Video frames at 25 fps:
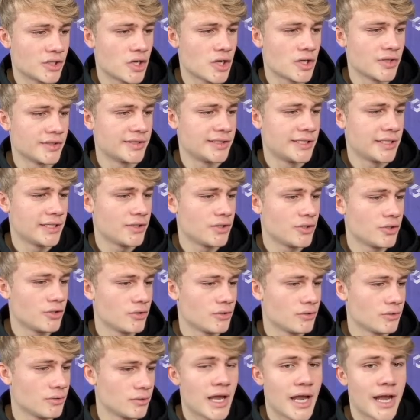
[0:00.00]

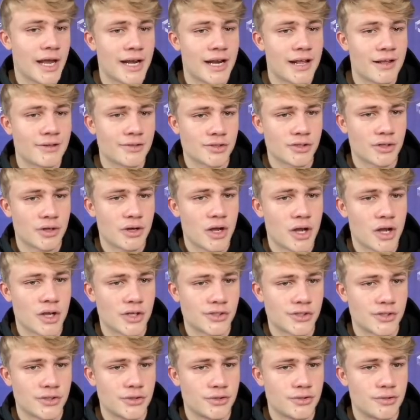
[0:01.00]
continue, and now it's going to
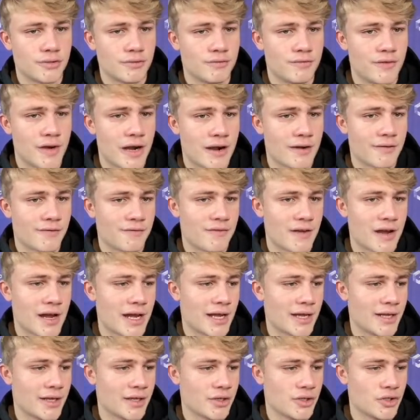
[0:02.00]
ask you to
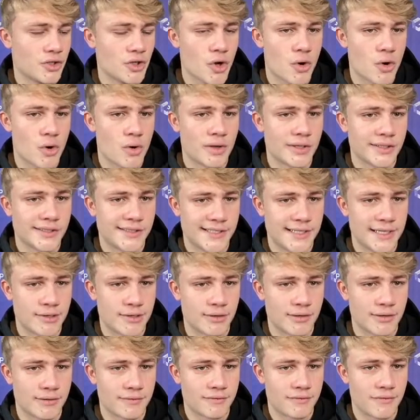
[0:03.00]
verify your
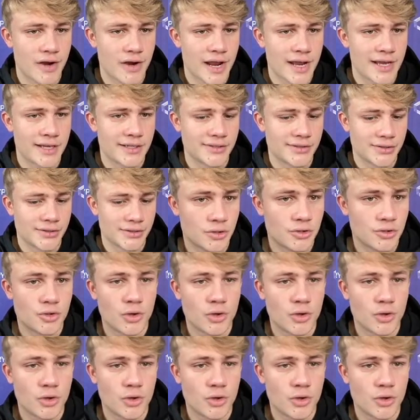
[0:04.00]
secret phrase.